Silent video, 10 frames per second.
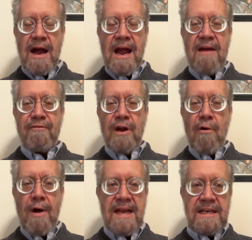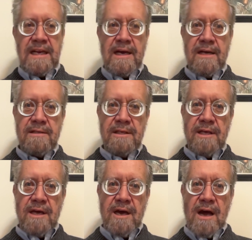I have no idea
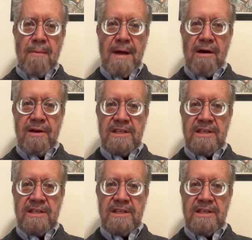about